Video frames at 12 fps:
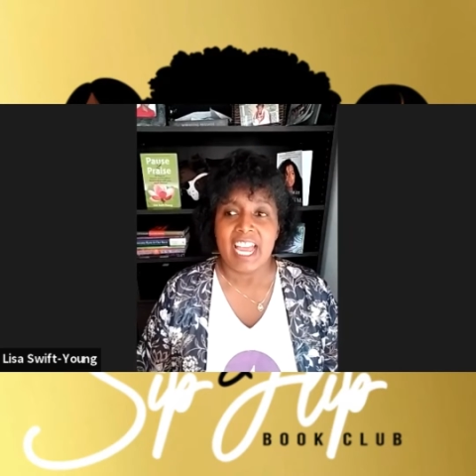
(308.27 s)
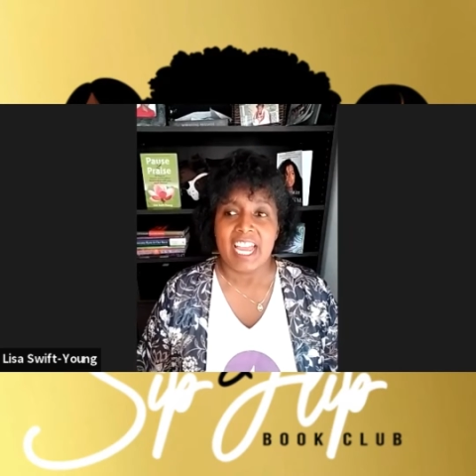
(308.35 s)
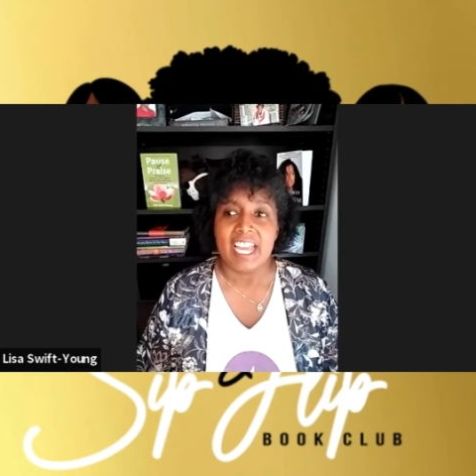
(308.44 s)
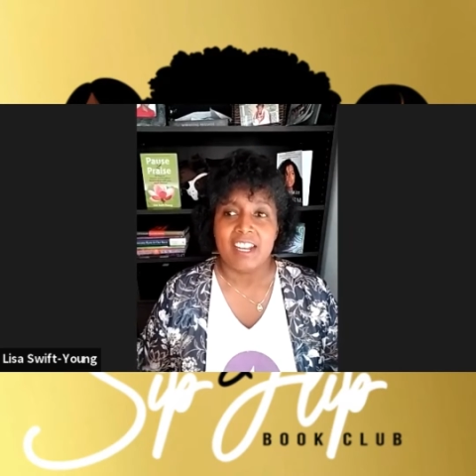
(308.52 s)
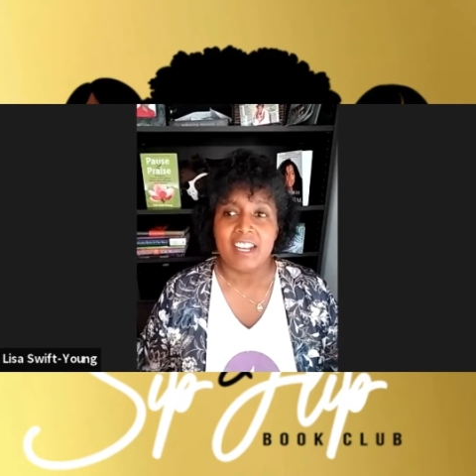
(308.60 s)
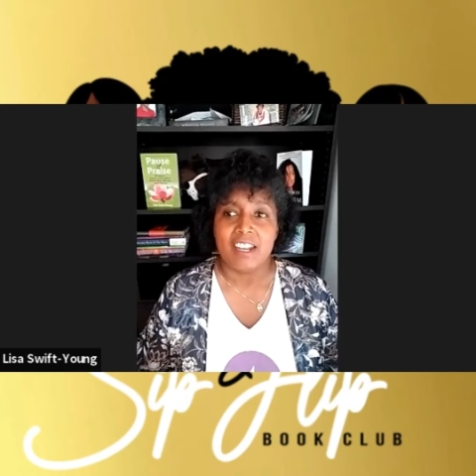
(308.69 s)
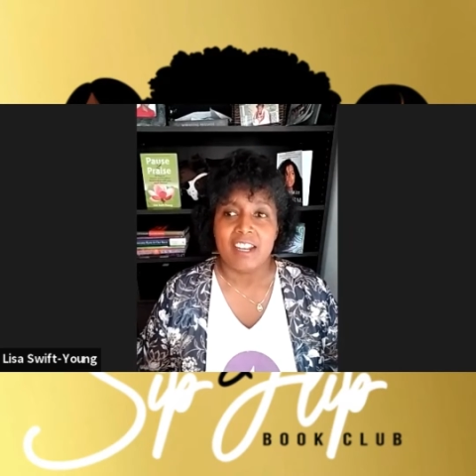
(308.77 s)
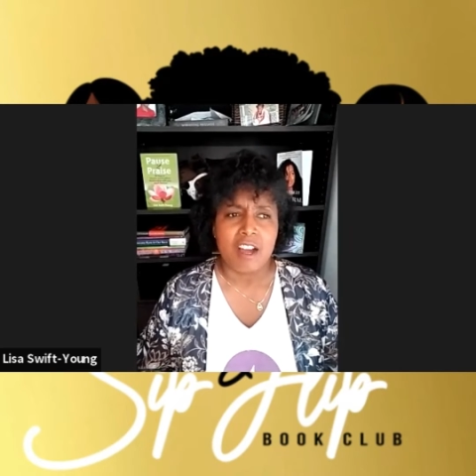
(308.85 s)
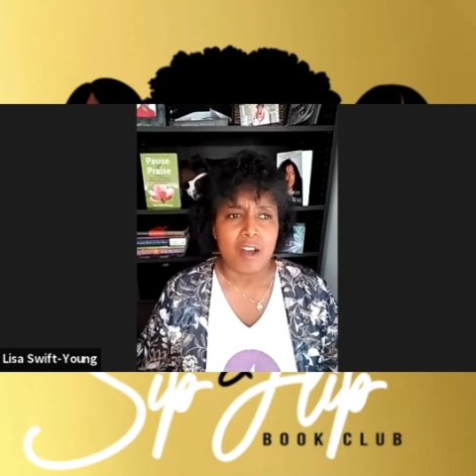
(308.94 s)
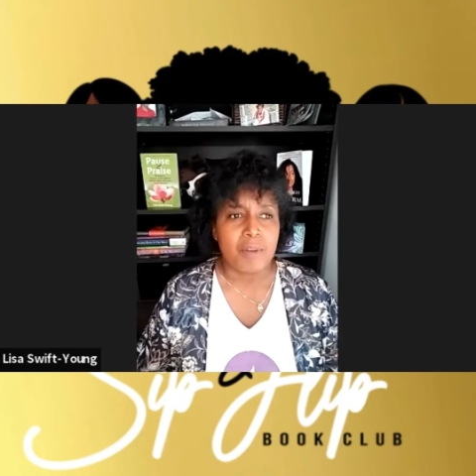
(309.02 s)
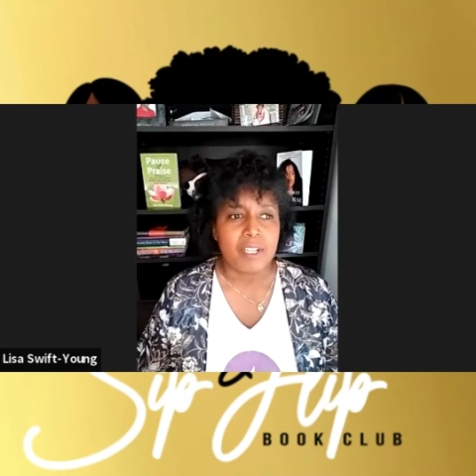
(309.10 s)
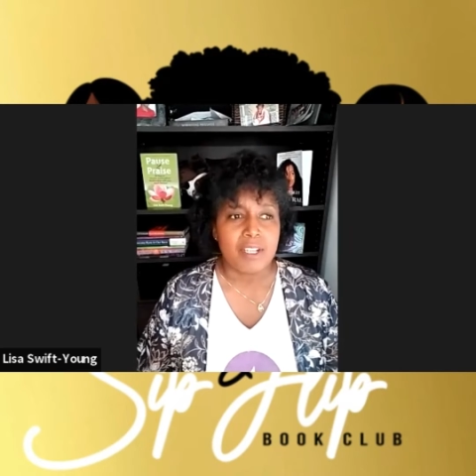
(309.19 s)
and
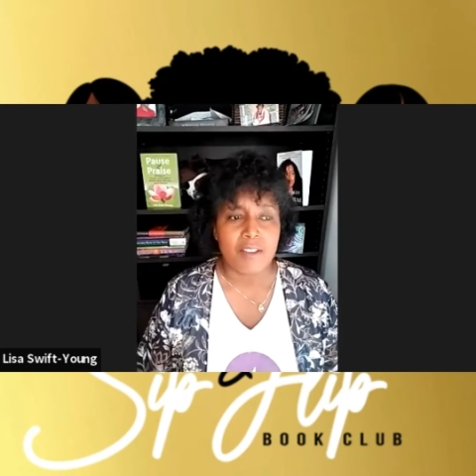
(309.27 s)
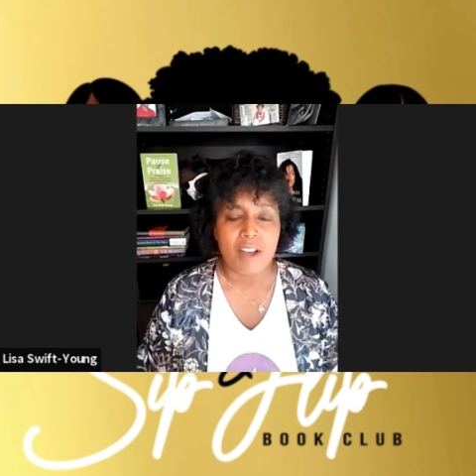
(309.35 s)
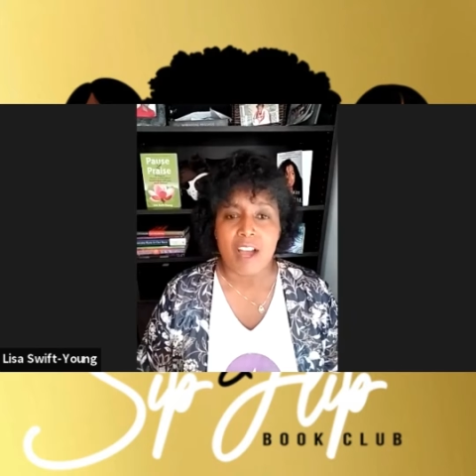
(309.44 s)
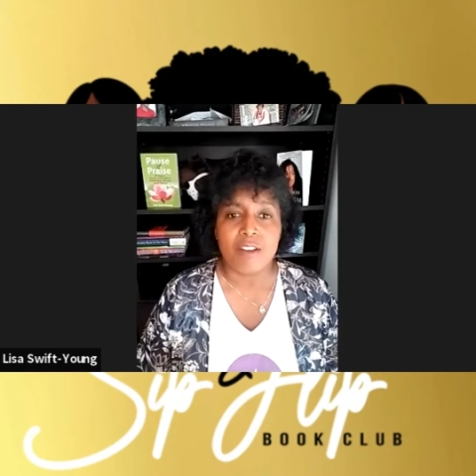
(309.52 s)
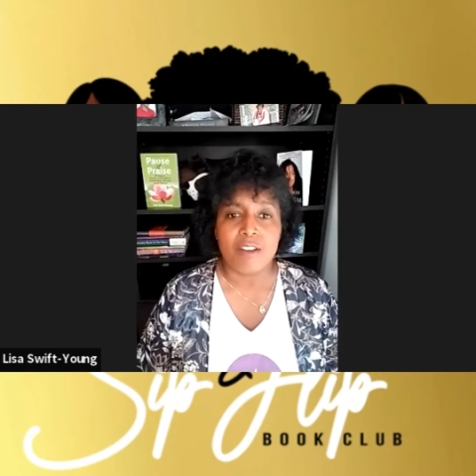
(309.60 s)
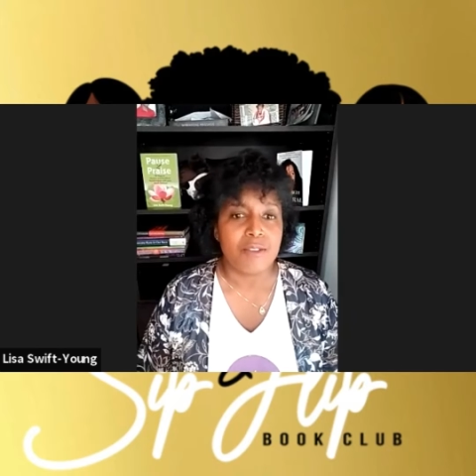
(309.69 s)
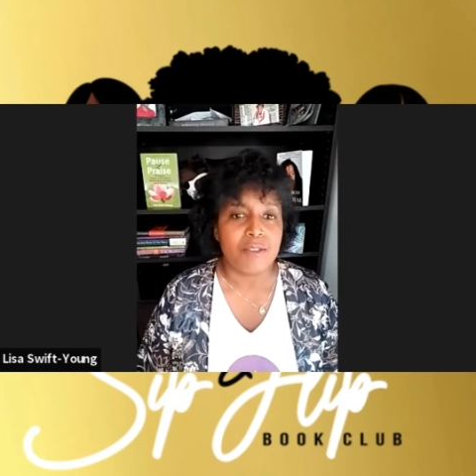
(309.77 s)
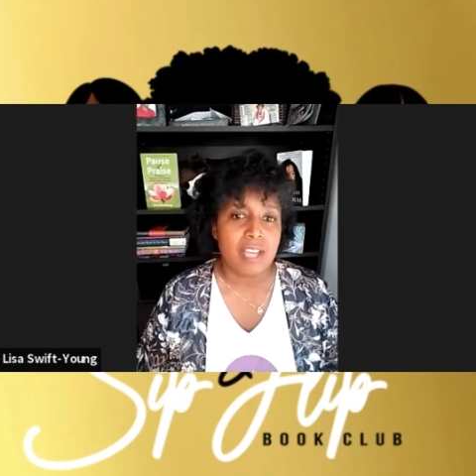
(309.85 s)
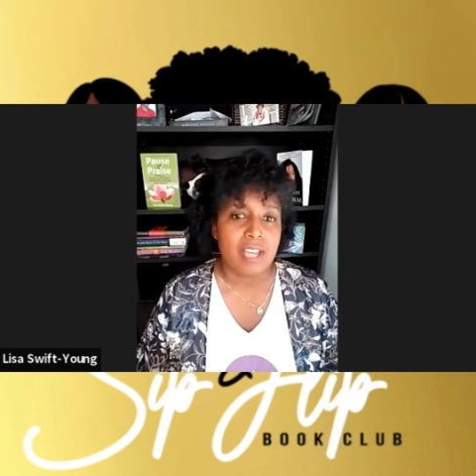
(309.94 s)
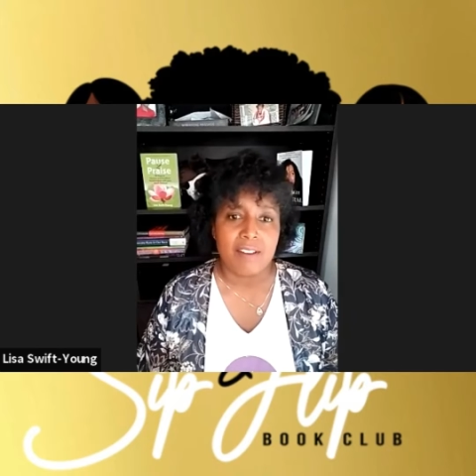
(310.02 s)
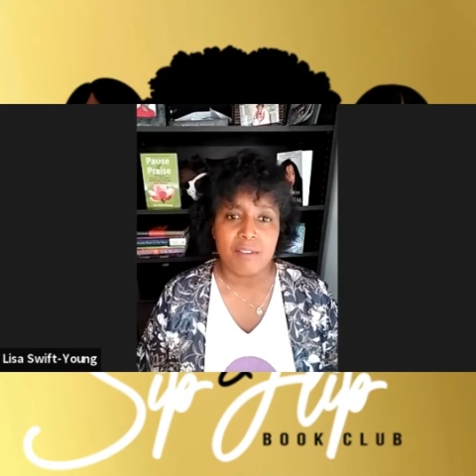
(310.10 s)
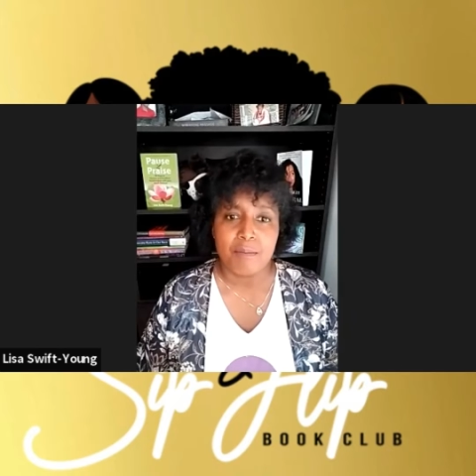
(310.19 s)
another aunt who
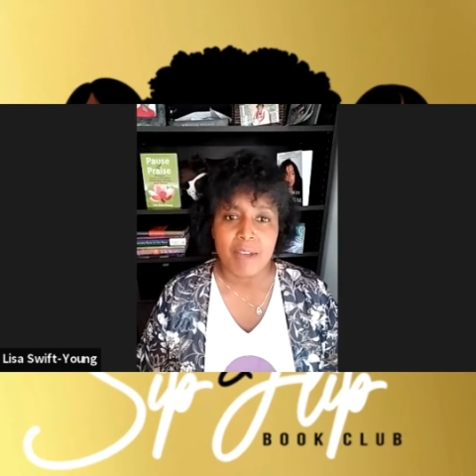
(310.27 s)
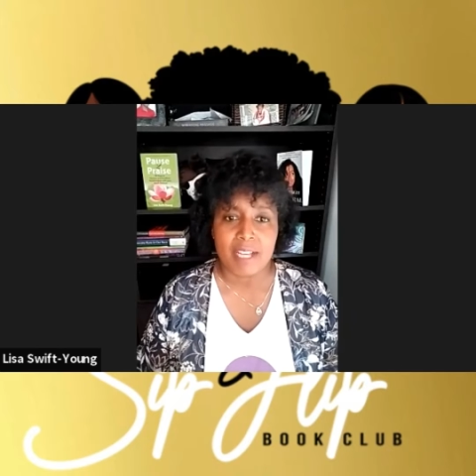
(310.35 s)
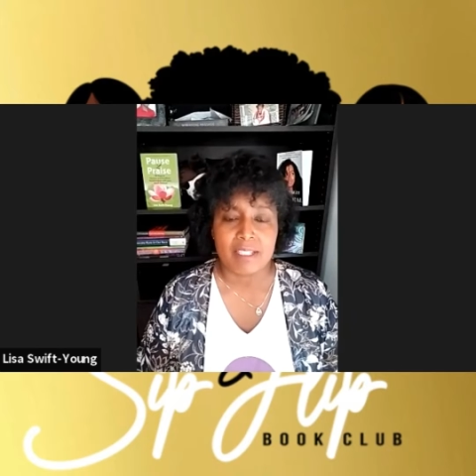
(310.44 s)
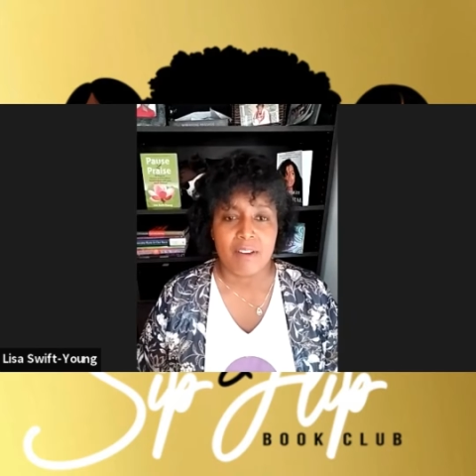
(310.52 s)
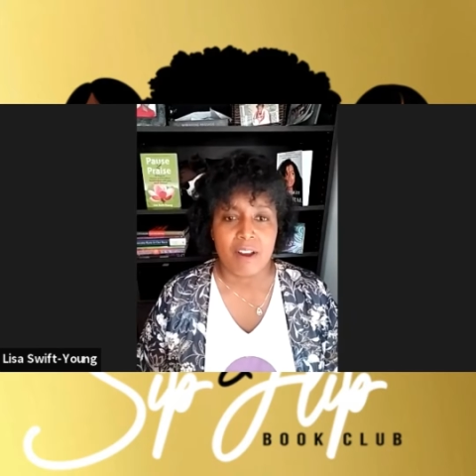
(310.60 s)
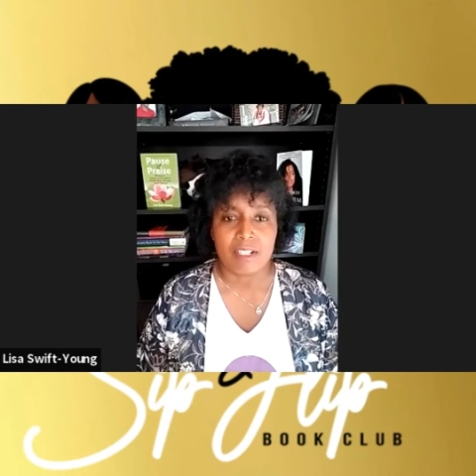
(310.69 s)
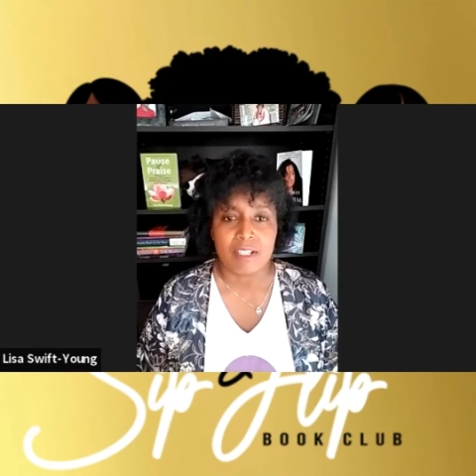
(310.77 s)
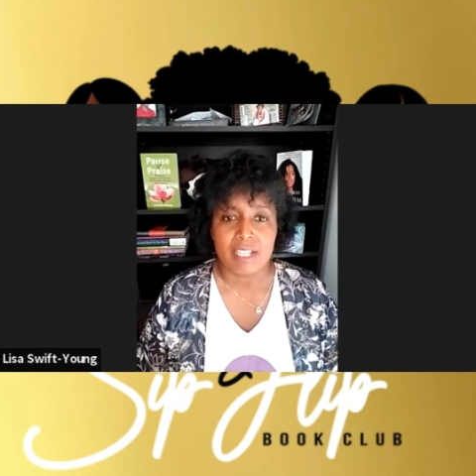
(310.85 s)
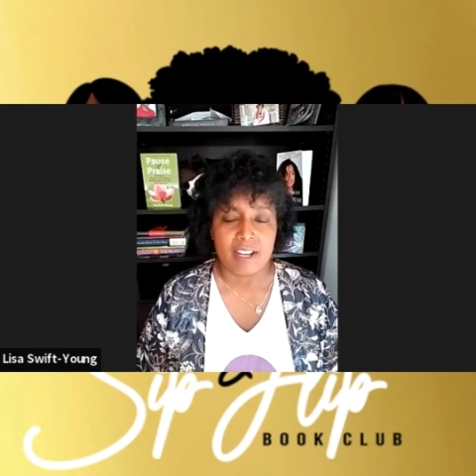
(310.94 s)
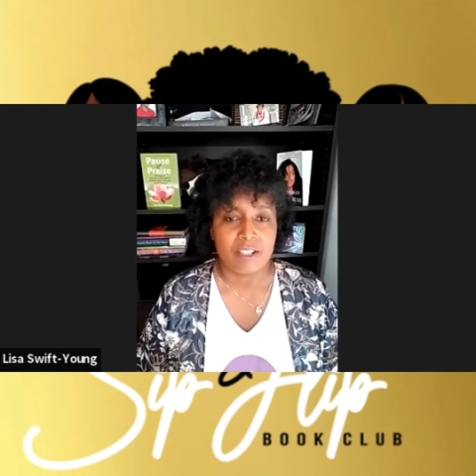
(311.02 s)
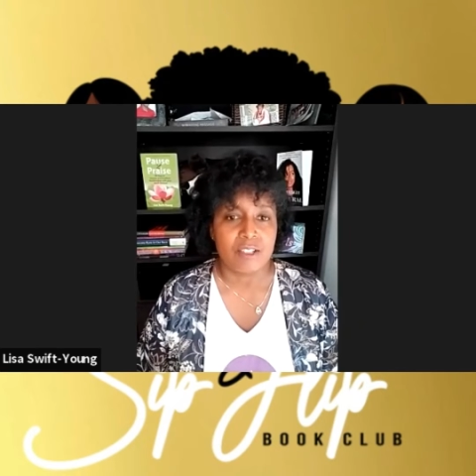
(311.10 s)
just died of a massive heart attack,